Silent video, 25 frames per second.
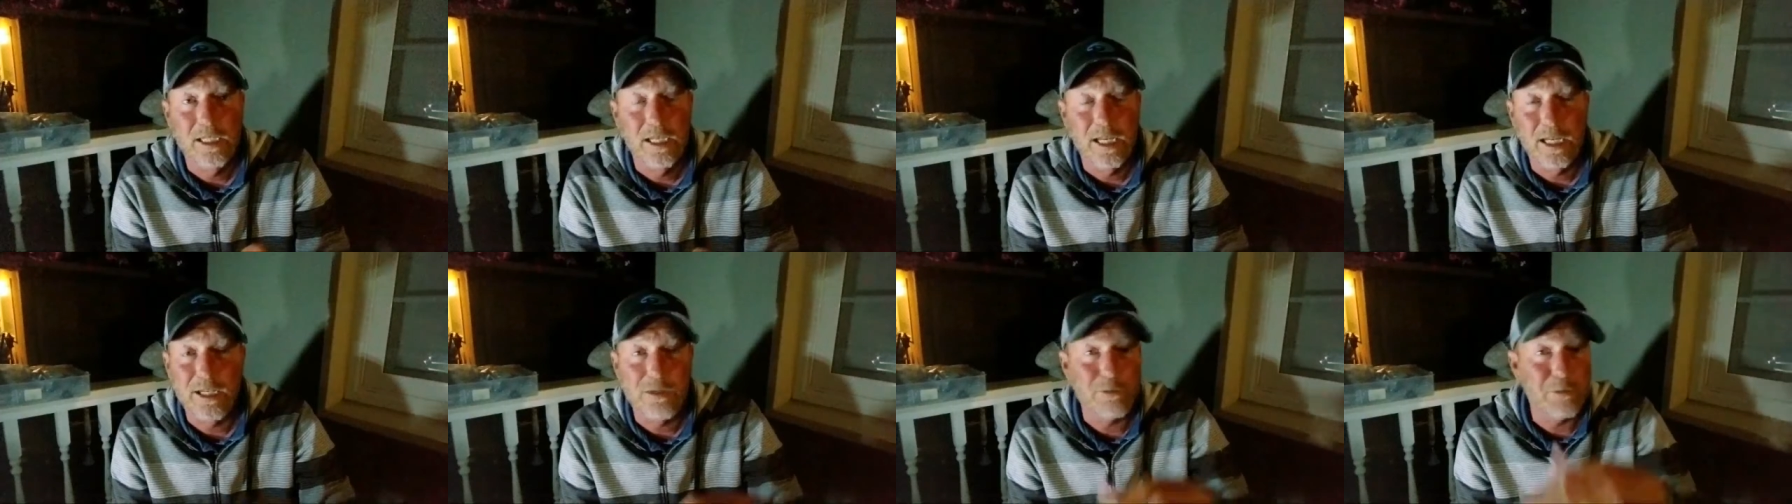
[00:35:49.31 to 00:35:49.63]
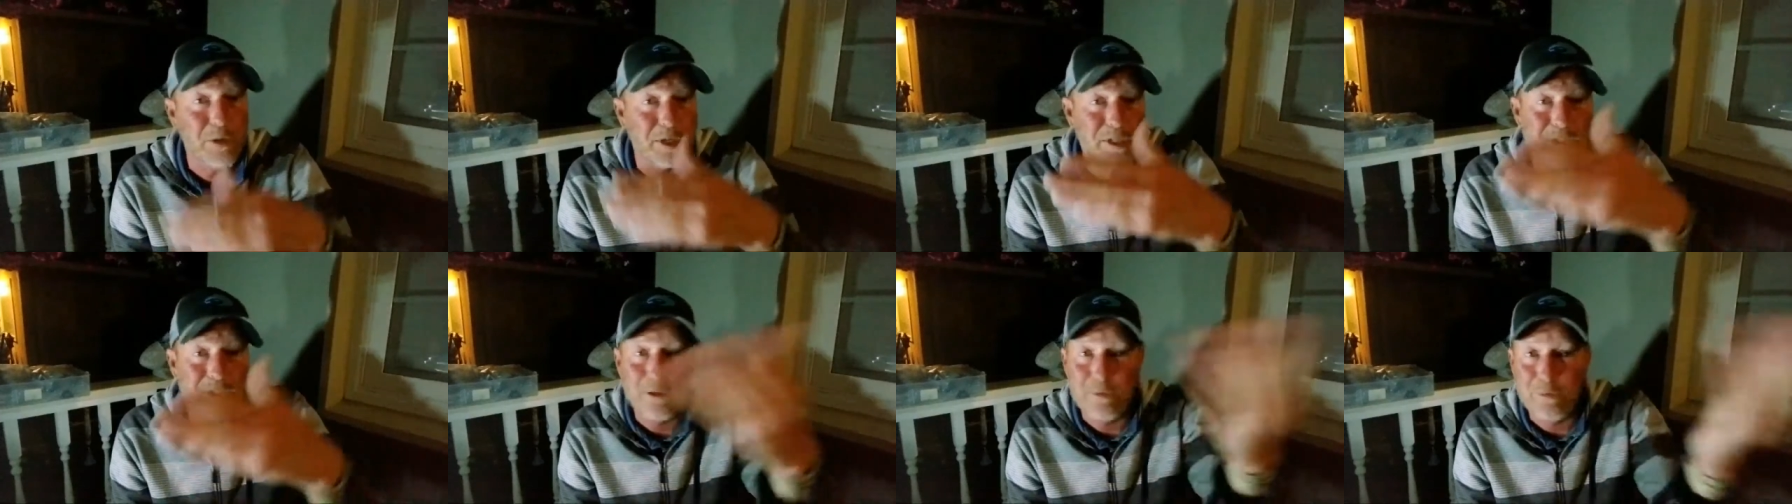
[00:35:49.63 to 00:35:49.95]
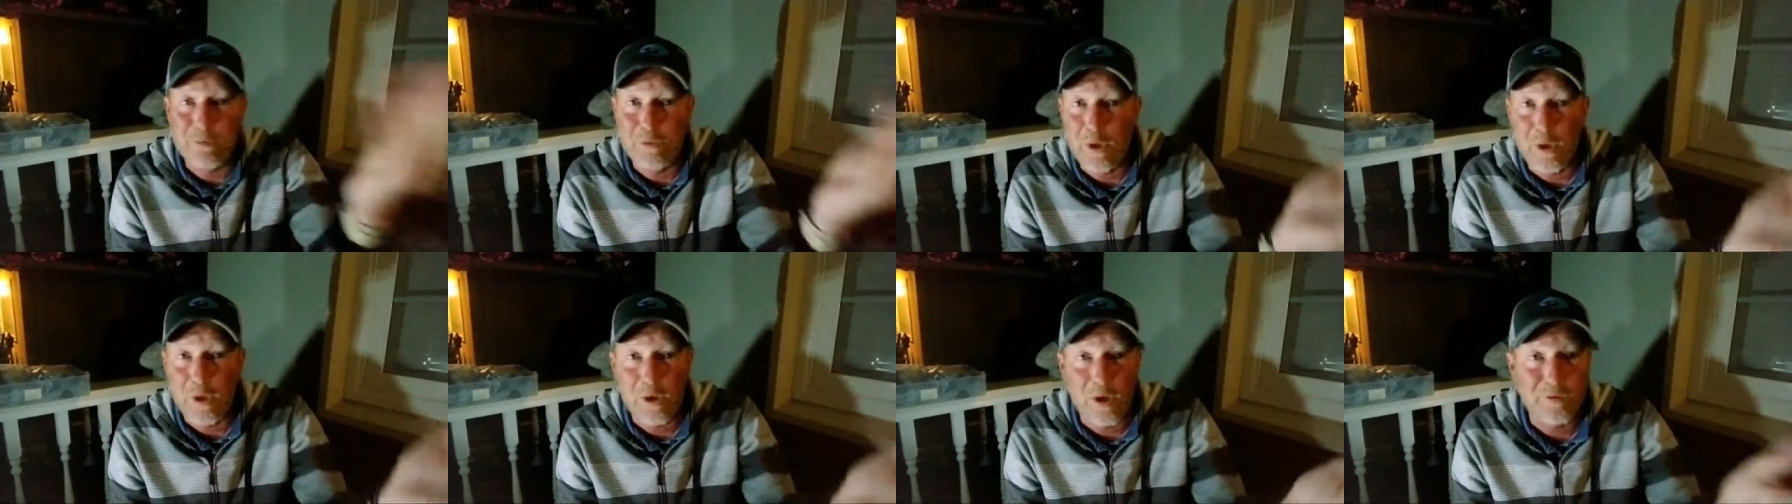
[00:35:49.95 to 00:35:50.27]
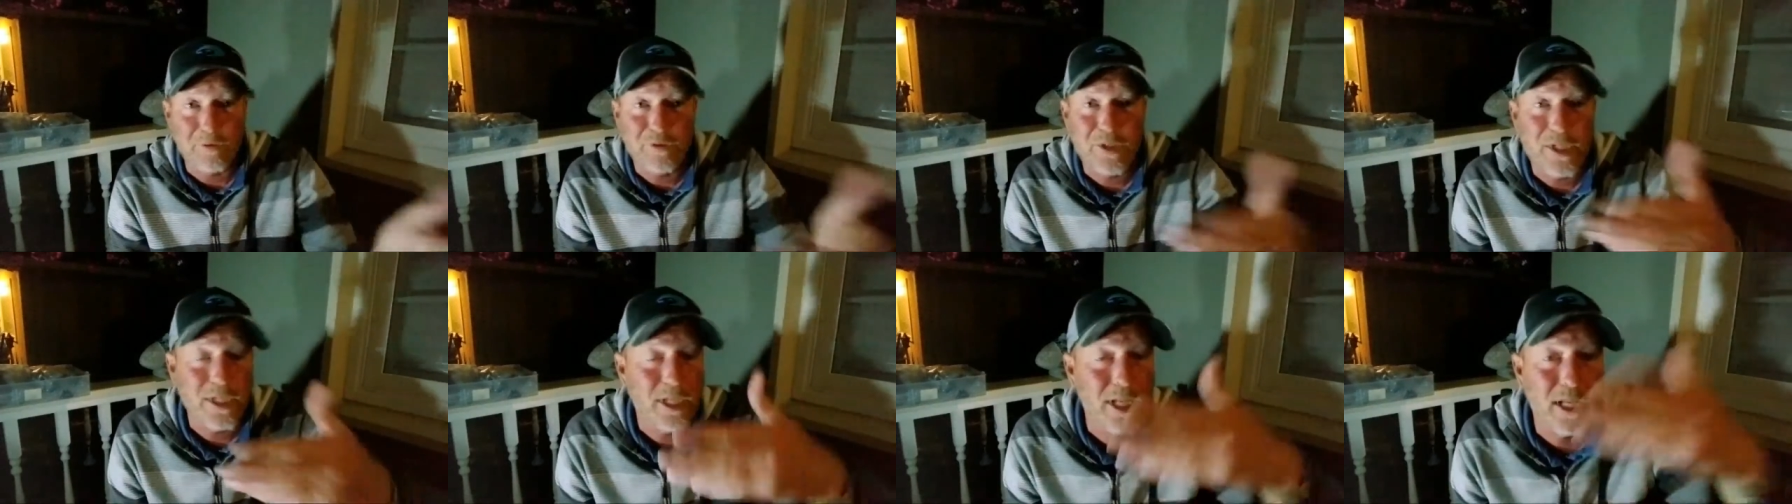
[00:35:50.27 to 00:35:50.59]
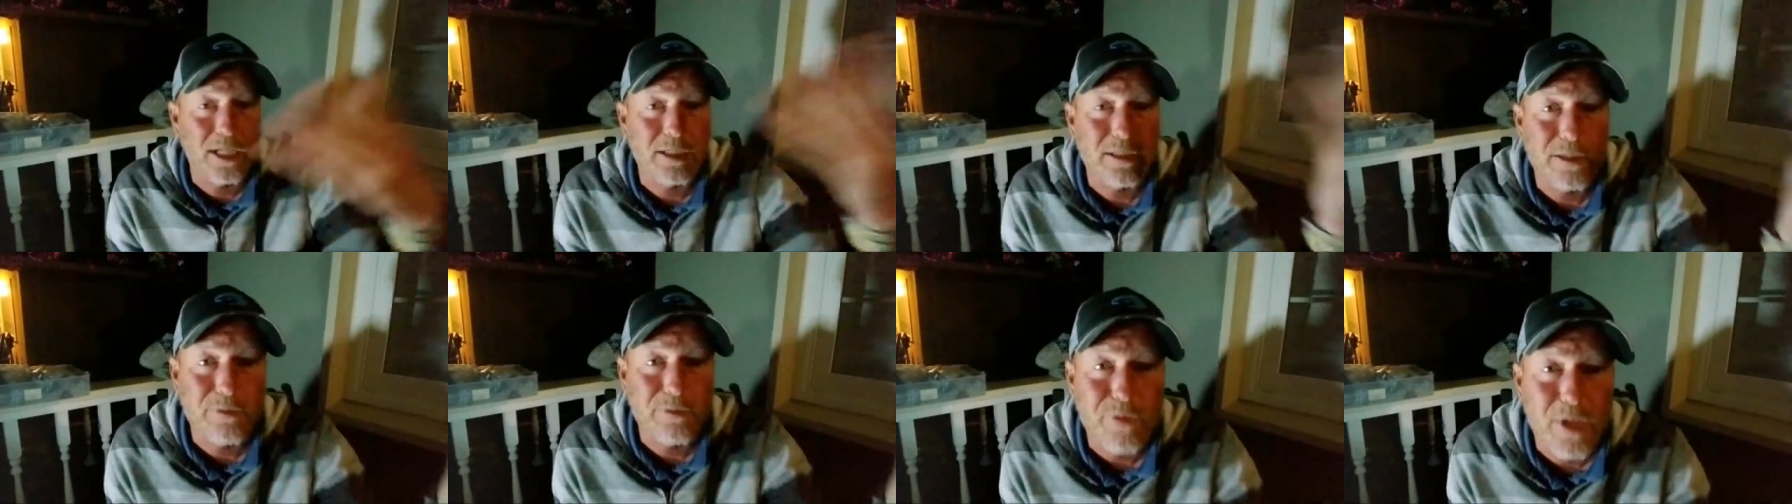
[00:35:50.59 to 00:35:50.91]
And you watch any pro, I've seen a lot
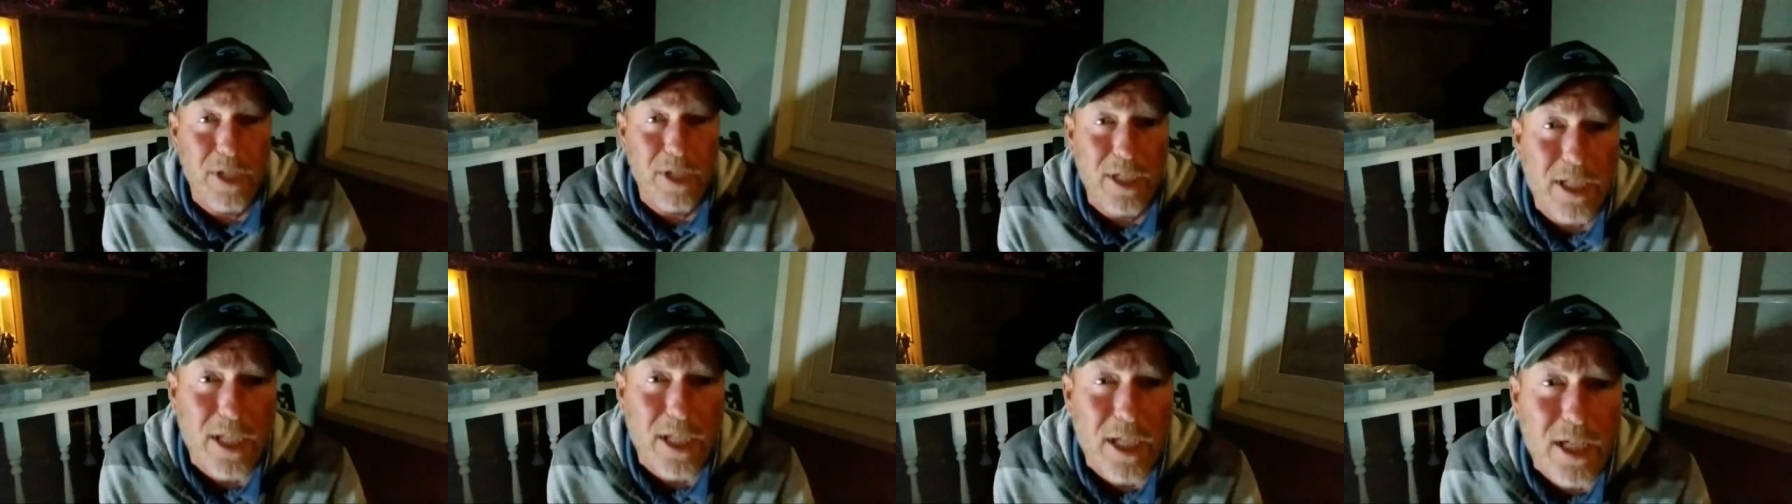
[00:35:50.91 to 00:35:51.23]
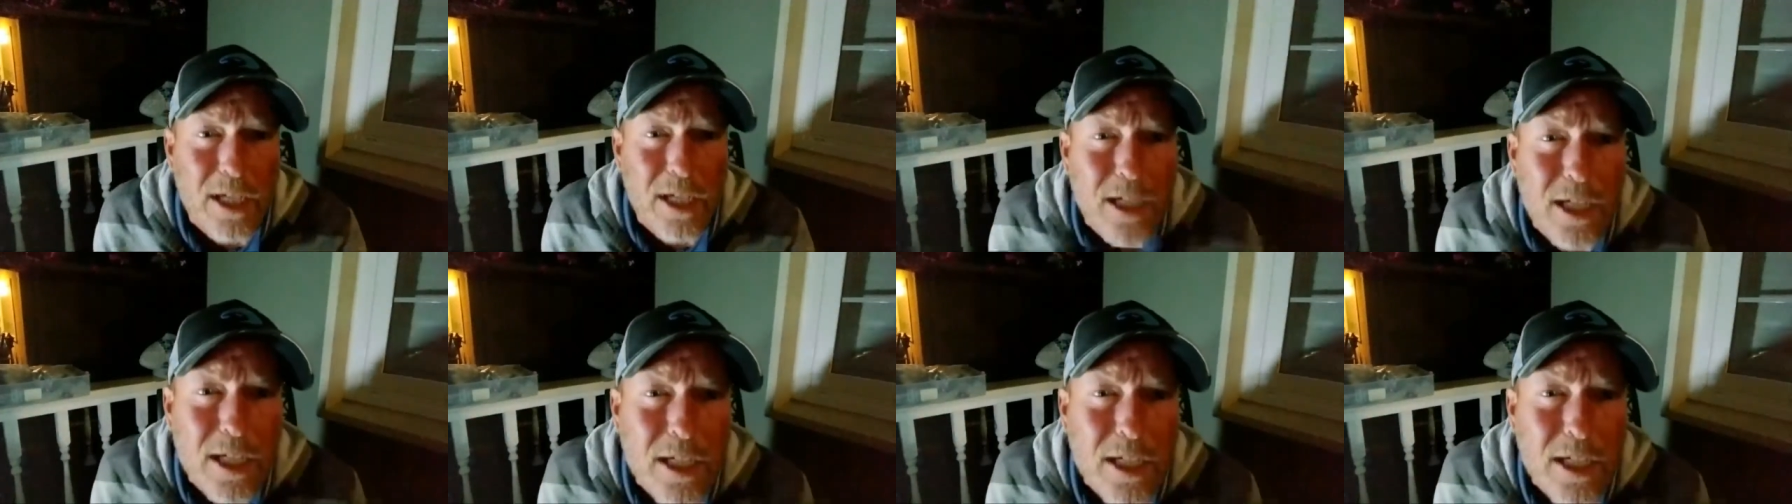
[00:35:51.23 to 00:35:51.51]
of stuff on that.